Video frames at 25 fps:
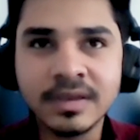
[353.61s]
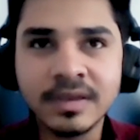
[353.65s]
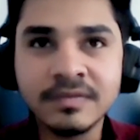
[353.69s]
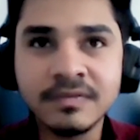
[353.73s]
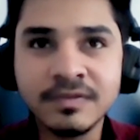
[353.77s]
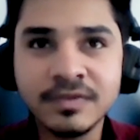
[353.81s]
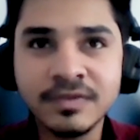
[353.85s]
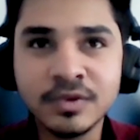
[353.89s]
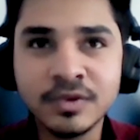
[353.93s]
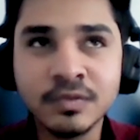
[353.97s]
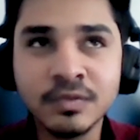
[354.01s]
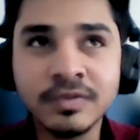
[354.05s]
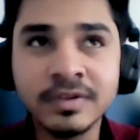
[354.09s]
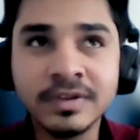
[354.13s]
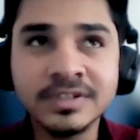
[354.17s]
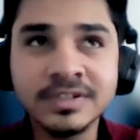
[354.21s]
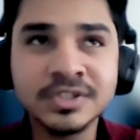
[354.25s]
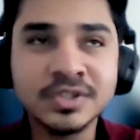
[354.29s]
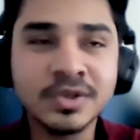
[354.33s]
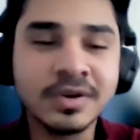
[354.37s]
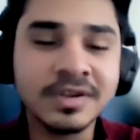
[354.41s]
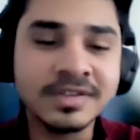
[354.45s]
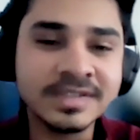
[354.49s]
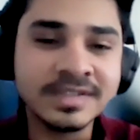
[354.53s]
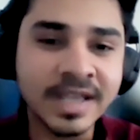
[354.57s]
if you
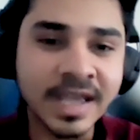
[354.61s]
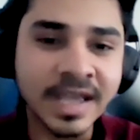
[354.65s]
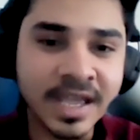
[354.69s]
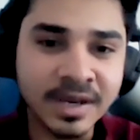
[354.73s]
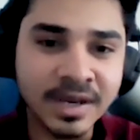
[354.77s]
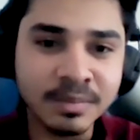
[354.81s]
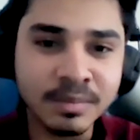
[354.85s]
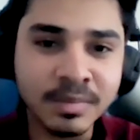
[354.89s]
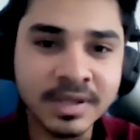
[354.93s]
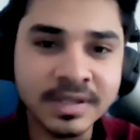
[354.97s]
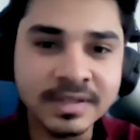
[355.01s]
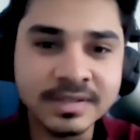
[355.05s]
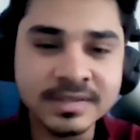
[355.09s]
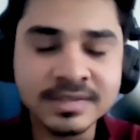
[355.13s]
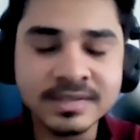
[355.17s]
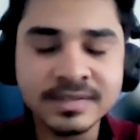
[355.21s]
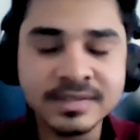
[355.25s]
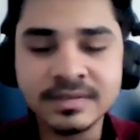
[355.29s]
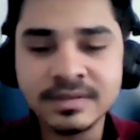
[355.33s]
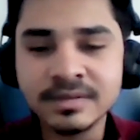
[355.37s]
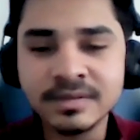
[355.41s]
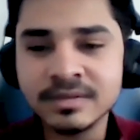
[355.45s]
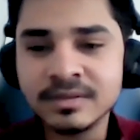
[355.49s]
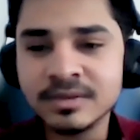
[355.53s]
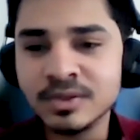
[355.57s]
finish your assignment,
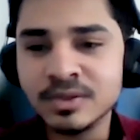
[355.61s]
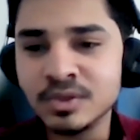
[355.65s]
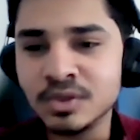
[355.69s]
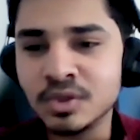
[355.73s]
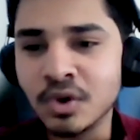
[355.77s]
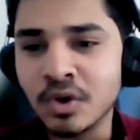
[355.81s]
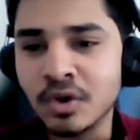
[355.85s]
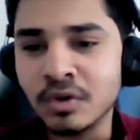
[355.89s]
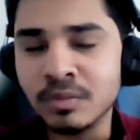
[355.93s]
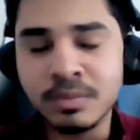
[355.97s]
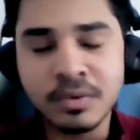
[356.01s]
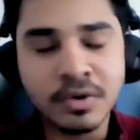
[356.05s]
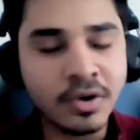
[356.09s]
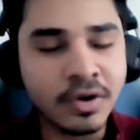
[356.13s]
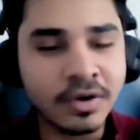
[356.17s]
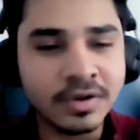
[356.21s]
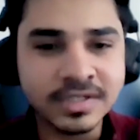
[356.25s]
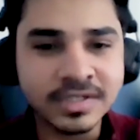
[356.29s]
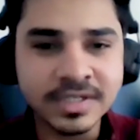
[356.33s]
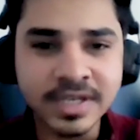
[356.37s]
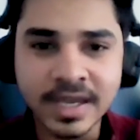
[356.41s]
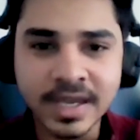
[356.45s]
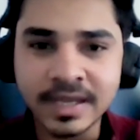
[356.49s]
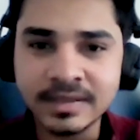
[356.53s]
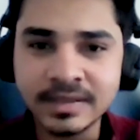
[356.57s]
your
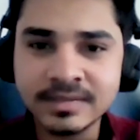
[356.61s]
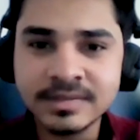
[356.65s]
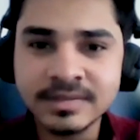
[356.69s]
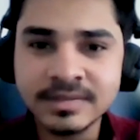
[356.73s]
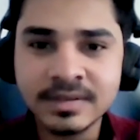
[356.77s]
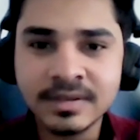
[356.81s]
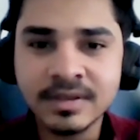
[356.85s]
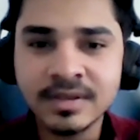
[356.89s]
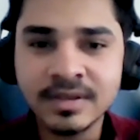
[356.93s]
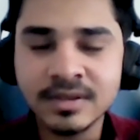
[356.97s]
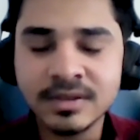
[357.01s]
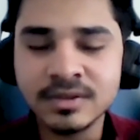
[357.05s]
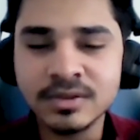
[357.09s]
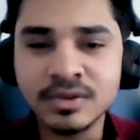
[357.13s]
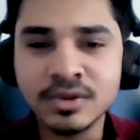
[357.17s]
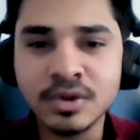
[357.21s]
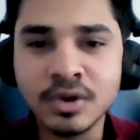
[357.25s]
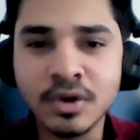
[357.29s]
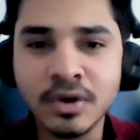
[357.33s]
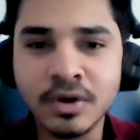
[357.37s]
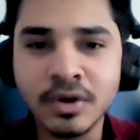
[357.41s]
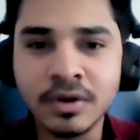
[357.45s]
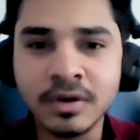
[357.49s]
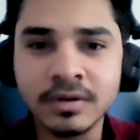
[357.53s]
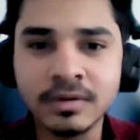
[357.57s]
project,
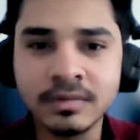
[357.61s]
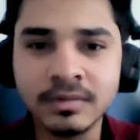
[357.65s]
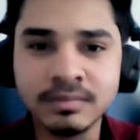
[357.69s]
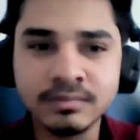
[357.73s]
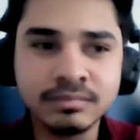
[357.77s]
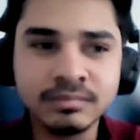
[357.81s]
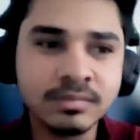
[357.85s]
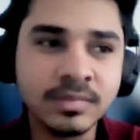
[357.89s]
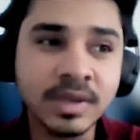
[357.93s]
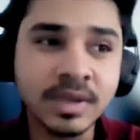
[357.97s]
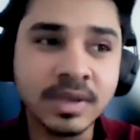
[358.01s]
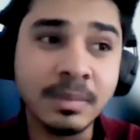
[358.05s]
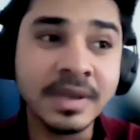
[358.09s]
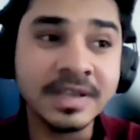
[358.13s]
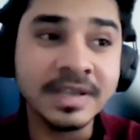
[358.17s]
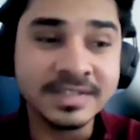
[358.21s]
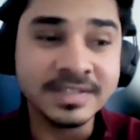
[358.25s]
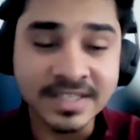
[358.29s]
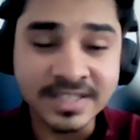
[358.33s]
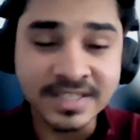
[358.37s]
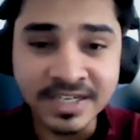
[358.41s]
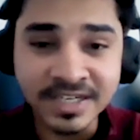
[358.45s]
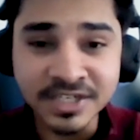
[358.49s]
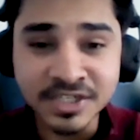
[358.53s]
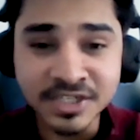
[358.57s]
your maybe
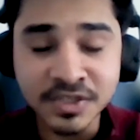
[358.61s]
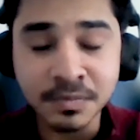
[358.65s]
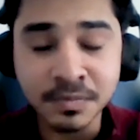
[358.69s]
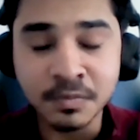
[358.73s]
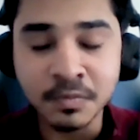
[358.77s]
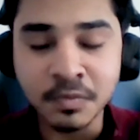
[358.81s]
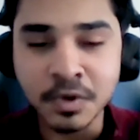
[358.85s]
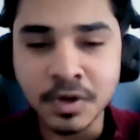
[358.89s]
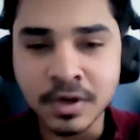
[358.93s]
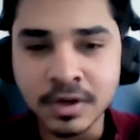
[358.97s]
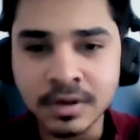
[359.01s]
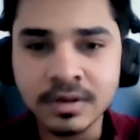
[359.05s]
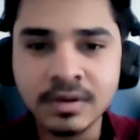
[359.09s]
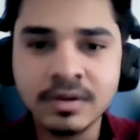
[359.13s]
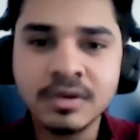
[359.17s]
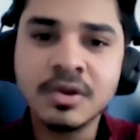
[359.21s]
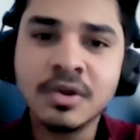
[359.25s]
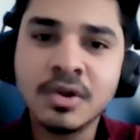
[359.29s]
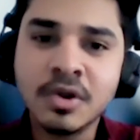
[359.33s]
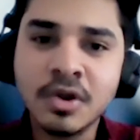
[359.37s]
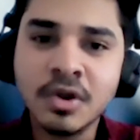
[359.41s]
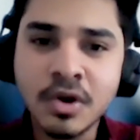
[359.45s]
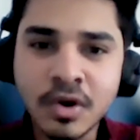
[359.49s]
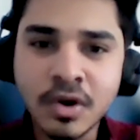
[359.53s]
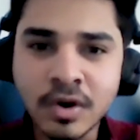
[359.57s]
assistantship work
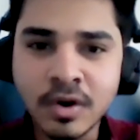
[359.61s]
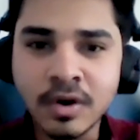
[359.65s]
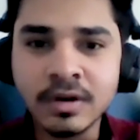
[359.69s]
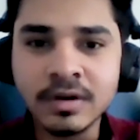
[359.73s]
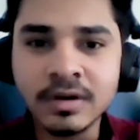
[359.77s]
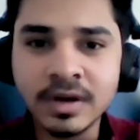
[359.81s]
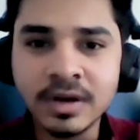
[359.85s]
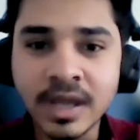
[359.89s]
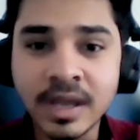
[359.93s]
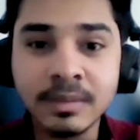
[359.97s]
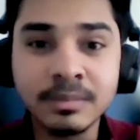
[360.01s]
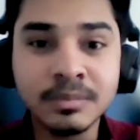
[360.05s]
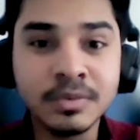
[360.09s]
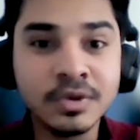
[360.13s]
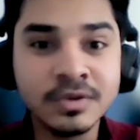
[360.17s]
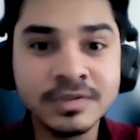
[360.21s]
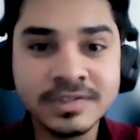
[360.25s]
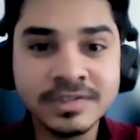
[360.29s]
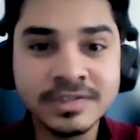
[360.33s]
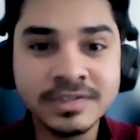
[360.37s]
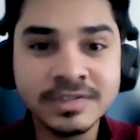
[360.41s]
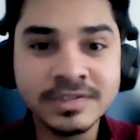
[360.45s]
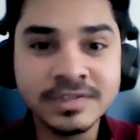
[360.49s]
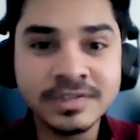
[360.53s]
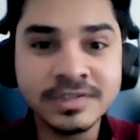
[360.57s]
on time,
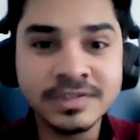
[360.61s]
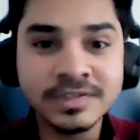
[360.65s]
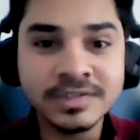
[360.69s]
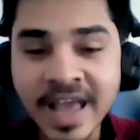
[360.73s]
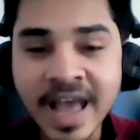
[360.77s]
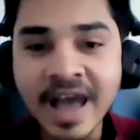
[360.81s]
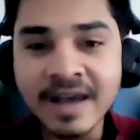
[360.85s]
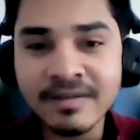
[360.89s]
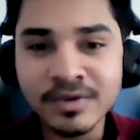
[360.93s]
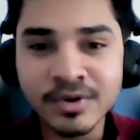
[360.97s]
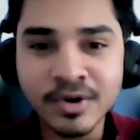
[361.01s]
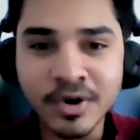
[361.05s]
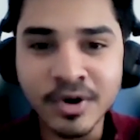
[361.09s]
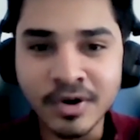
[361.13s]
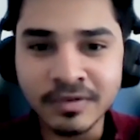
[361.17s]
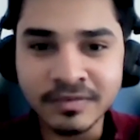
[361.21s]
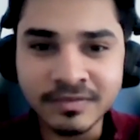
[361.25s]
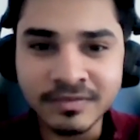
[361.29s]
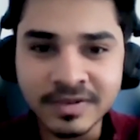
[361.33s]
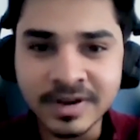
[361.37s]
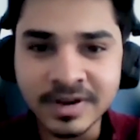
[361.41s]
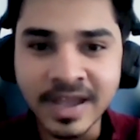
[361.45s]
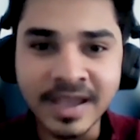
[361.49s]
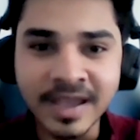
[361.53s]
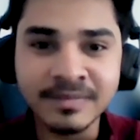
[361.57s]
you'll still have a lot
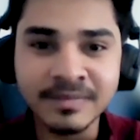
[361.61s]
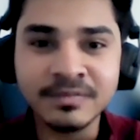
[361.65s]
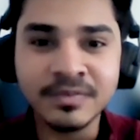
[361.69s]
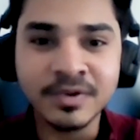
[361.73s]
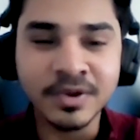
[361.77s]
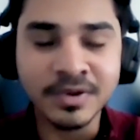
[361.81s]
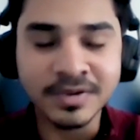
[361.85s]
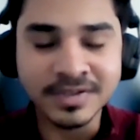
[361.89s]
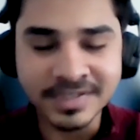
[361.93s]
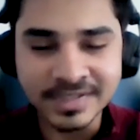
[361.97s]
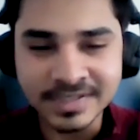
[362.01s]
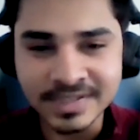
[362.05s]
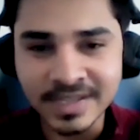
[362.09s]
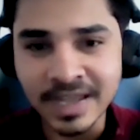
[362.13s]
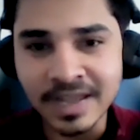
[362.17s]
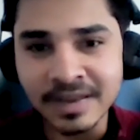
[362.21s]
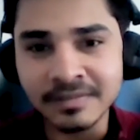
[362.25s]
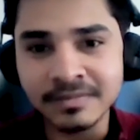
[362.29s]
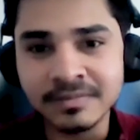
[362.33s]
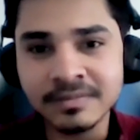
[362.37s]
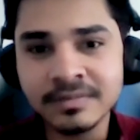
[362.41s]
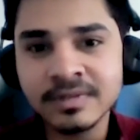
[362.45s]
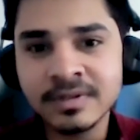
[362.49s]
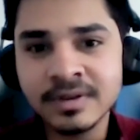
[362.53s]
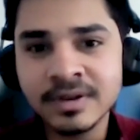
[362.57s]
of time for
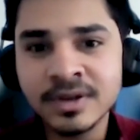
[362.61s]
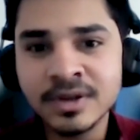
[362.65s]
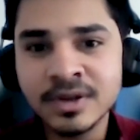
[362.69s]
yourself